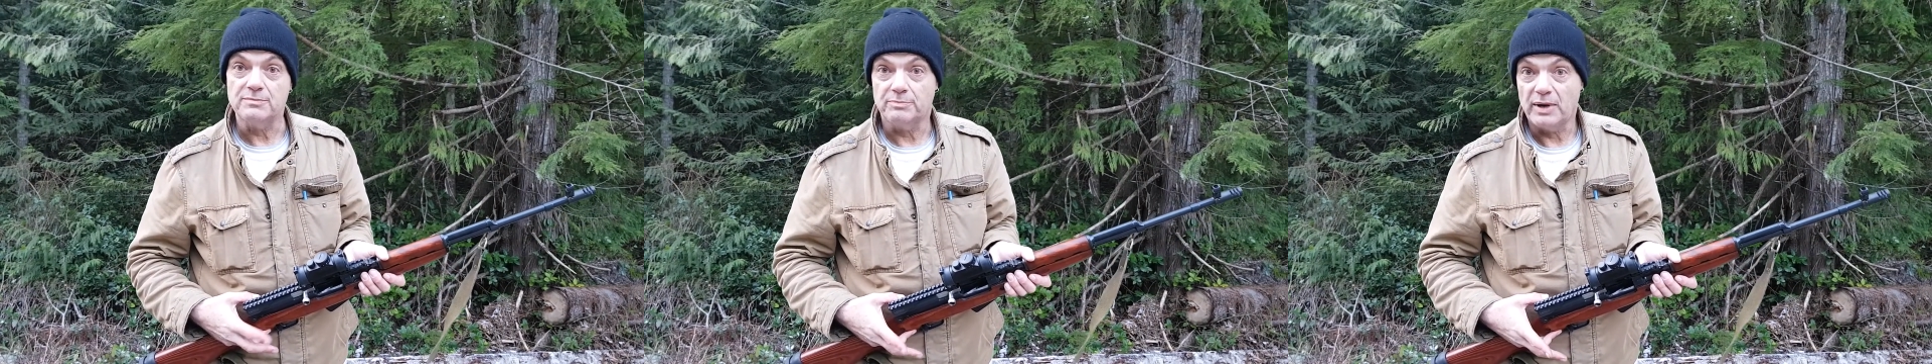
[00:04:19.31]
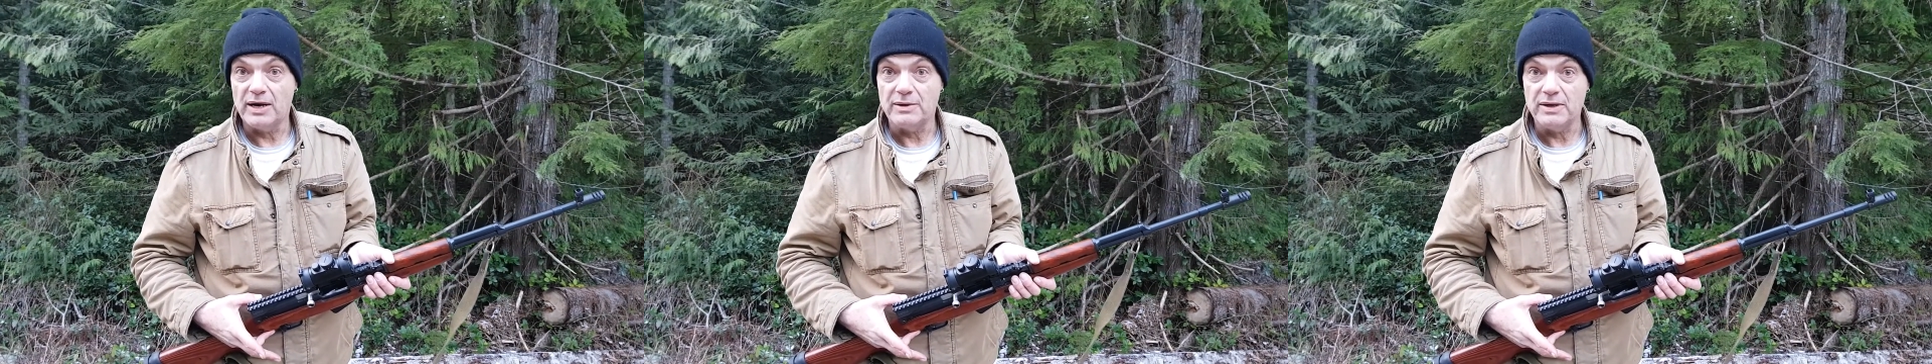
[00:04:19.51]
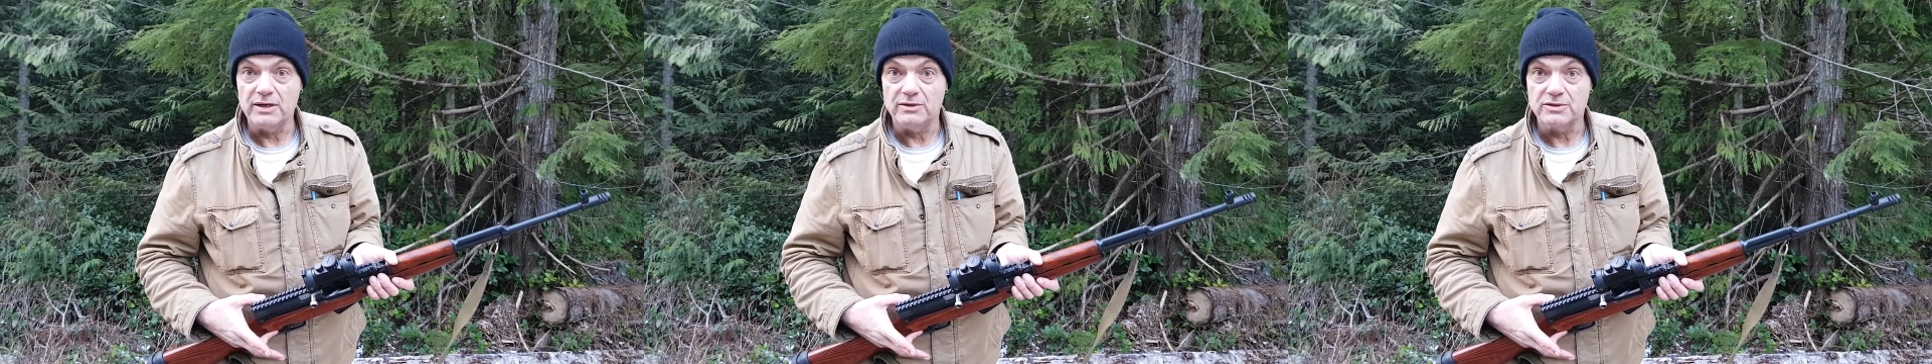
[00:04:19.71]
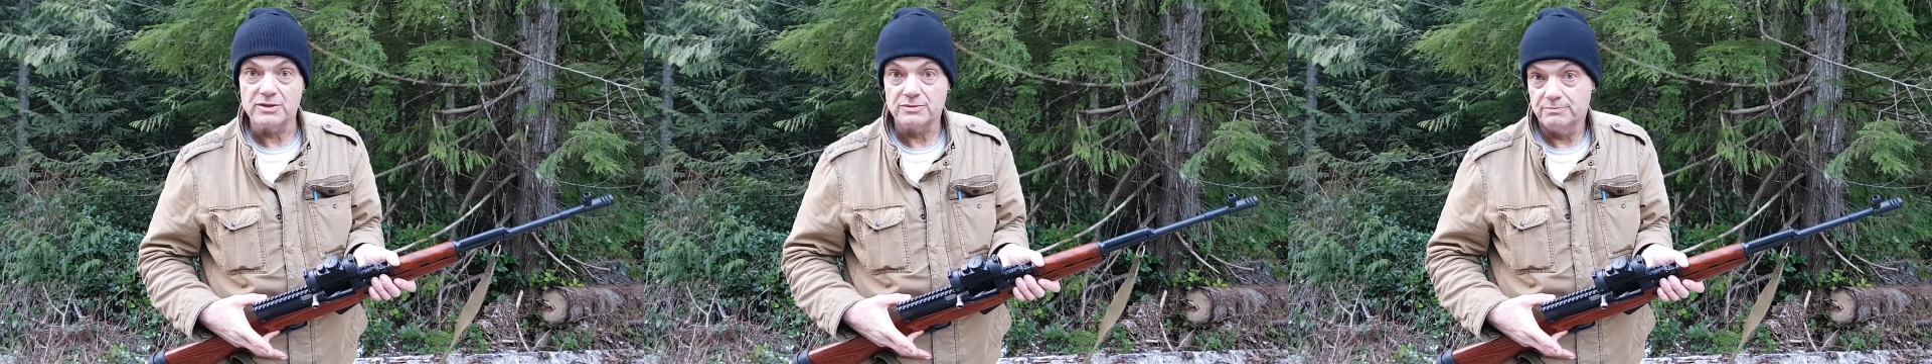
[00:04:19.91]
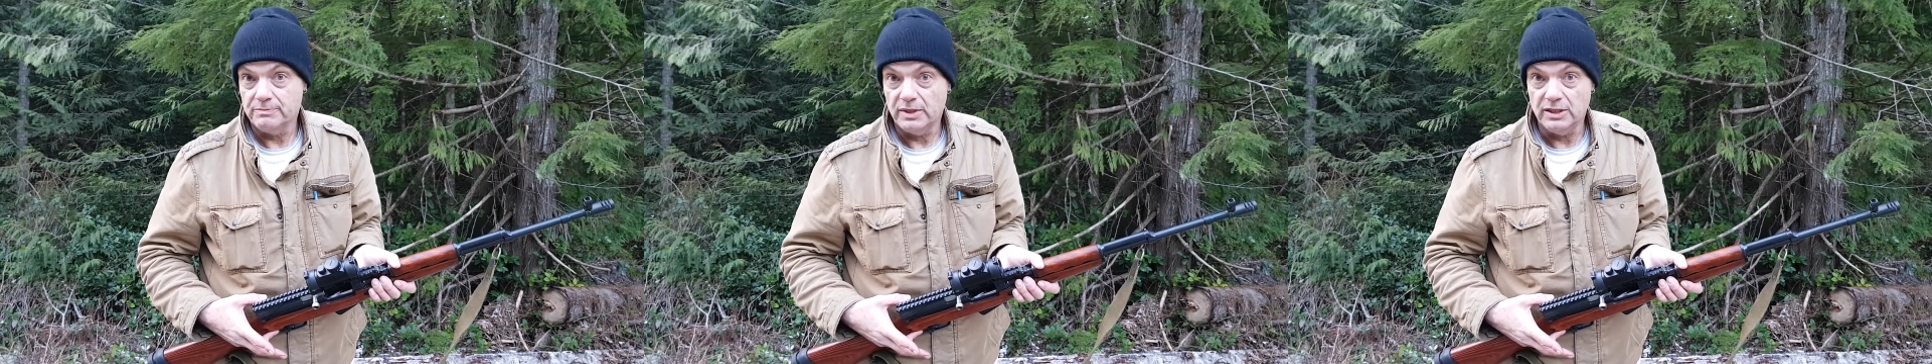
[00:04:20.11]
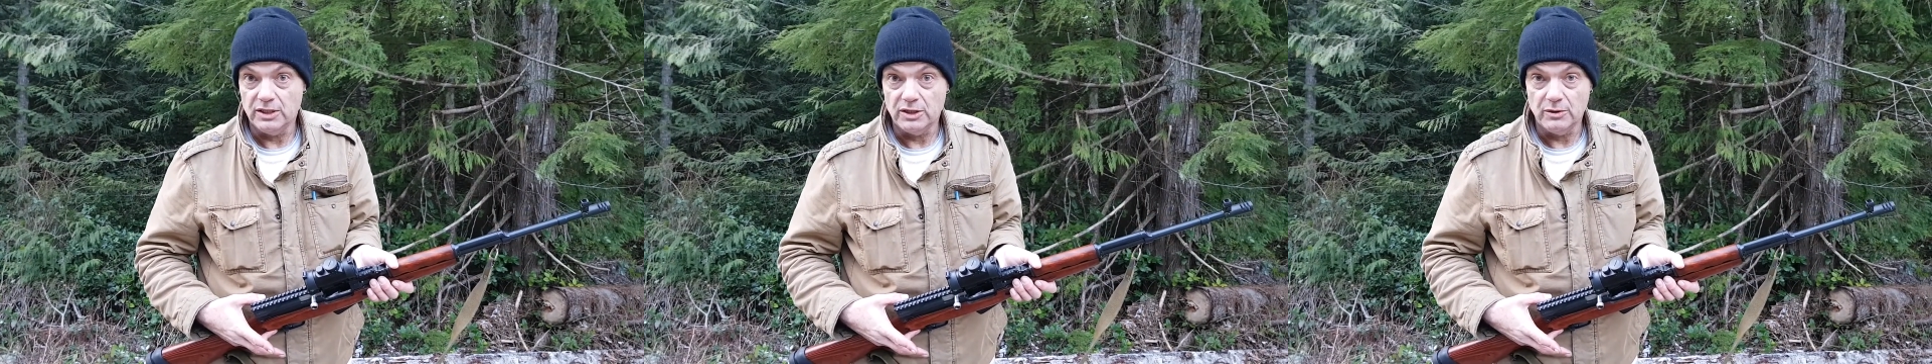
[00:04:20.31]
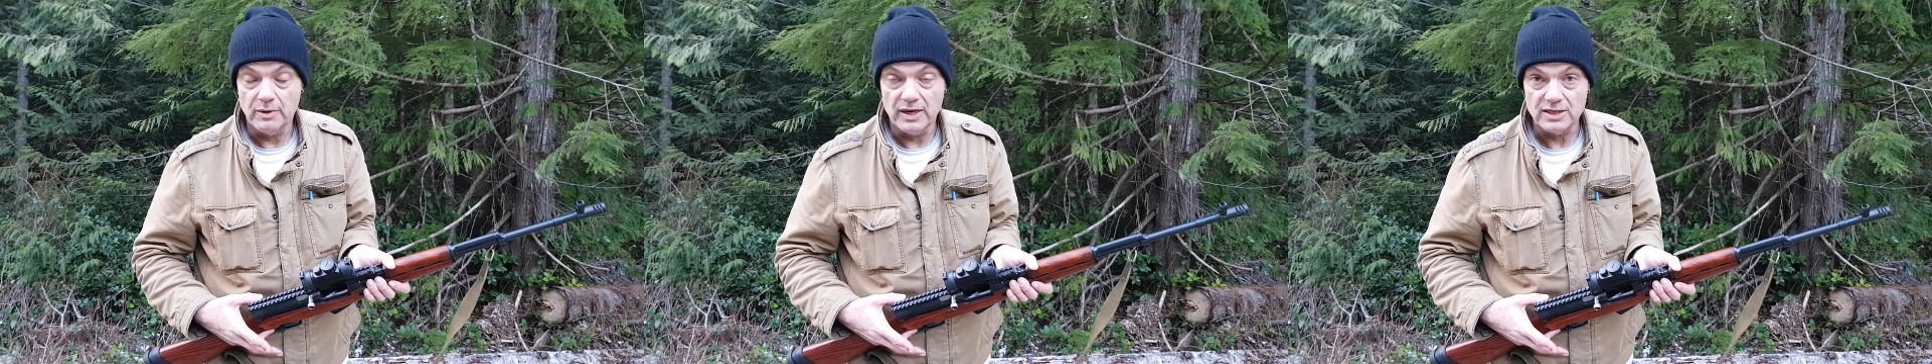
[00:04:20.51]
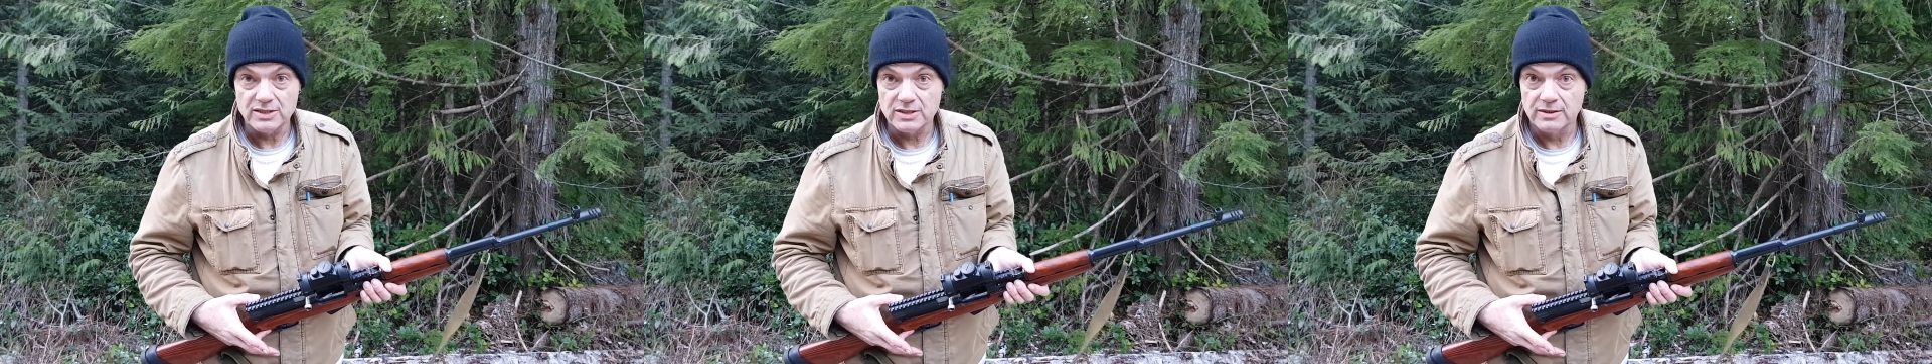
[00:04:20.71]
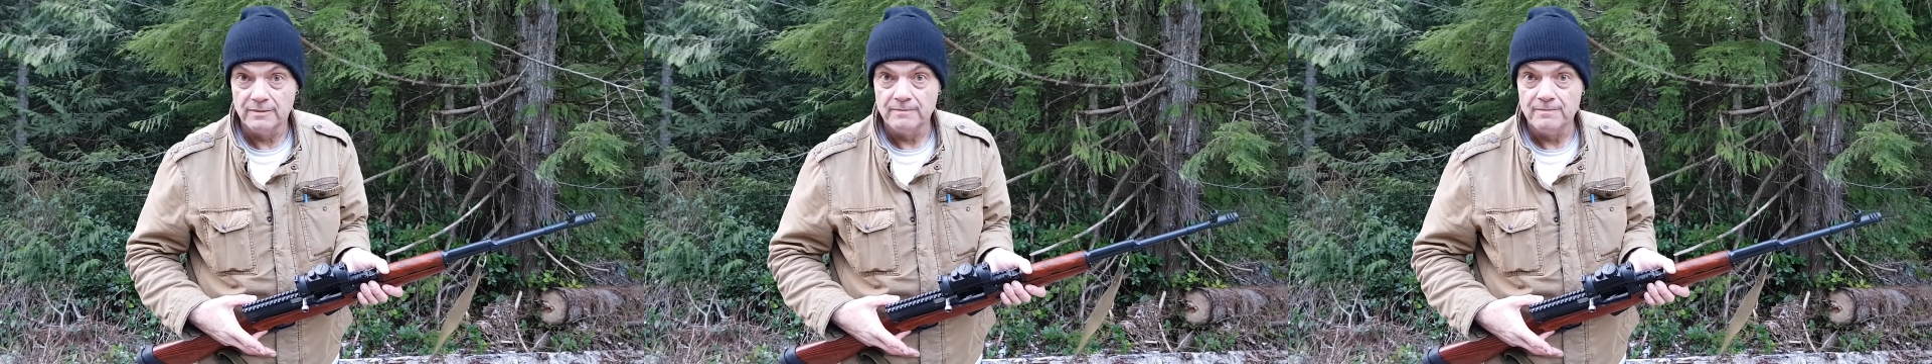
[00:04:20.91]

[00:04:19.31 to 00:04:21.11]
Brownells, in the US.